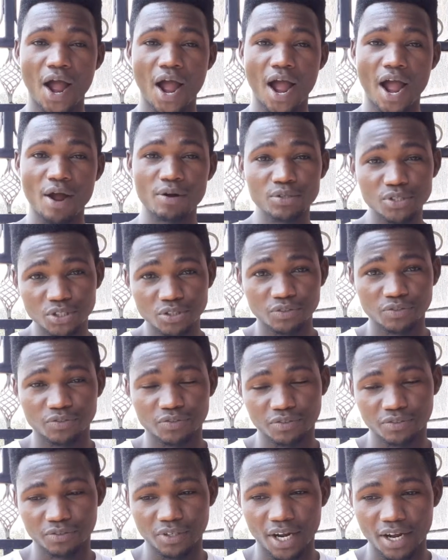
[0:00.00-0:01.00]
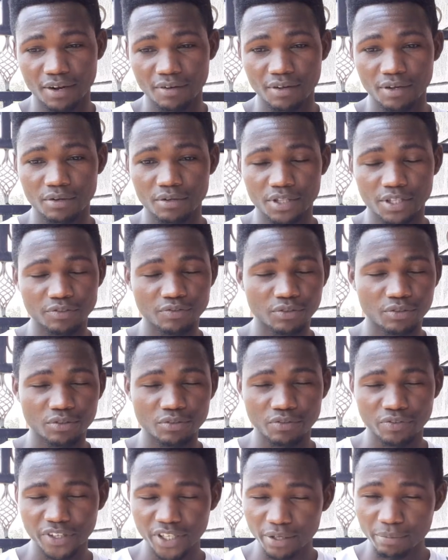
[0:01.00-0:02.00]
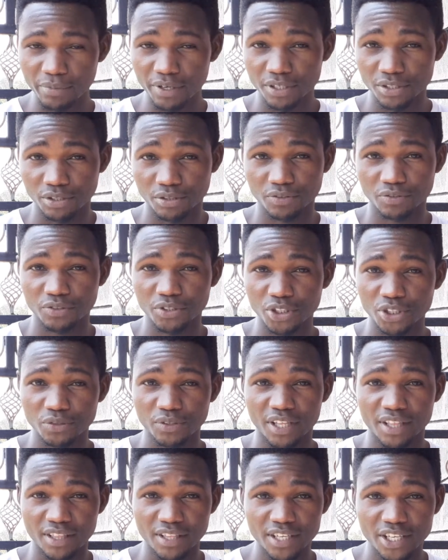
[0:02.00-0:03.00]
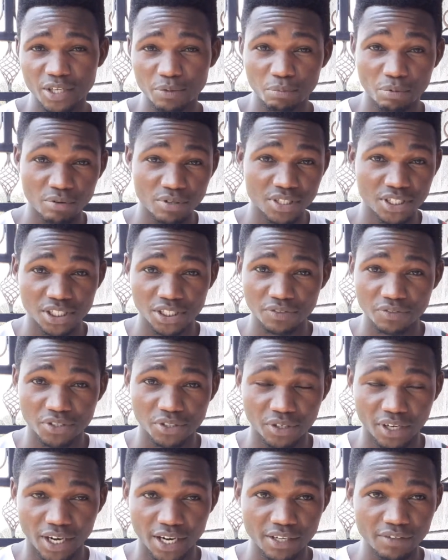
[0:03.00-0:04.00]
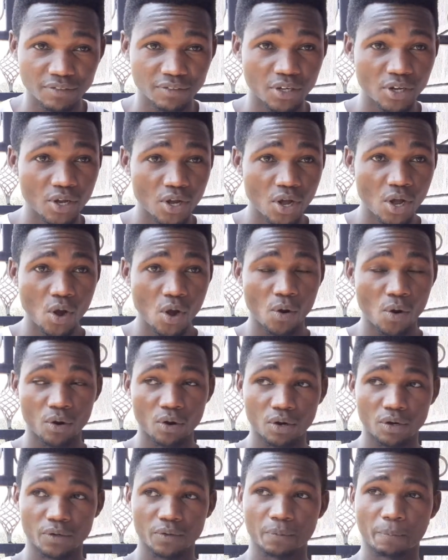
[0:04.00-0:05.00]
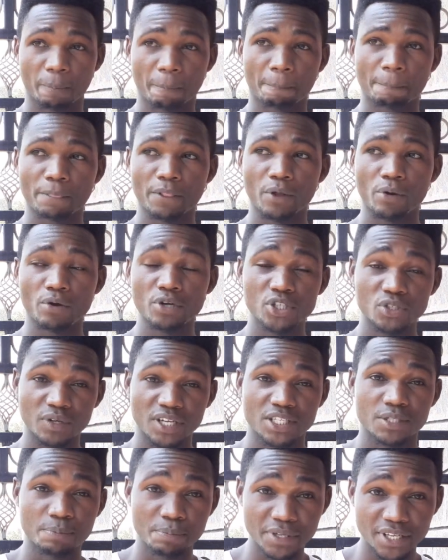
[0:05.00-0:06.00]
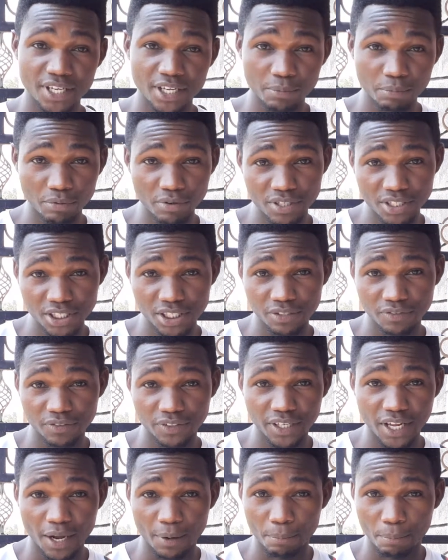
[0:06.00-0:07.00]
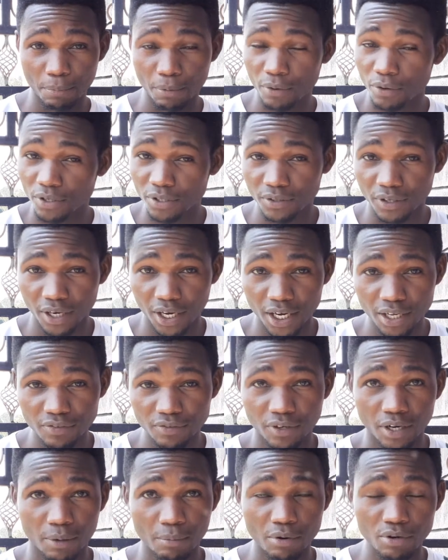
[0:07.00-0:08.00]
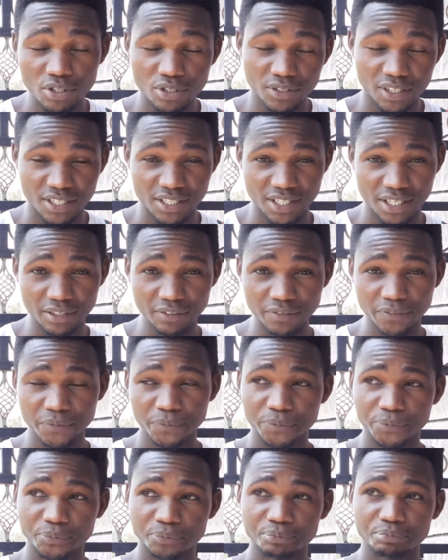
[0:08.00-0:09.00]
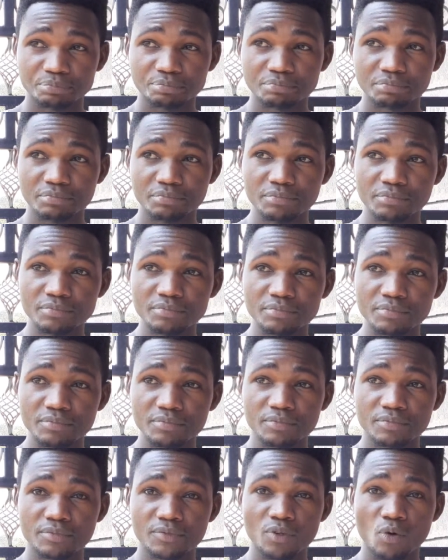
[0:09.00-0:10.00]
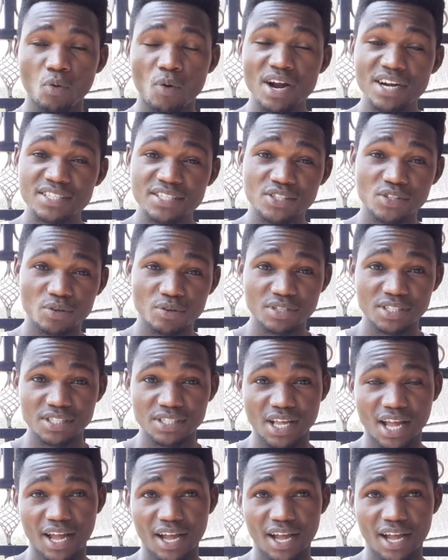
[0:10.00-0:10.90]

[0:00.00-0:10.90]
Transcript: out of the fulfillment of what you are thinking positive in your life, or what you are speaking positively upon your life or about yourself, once those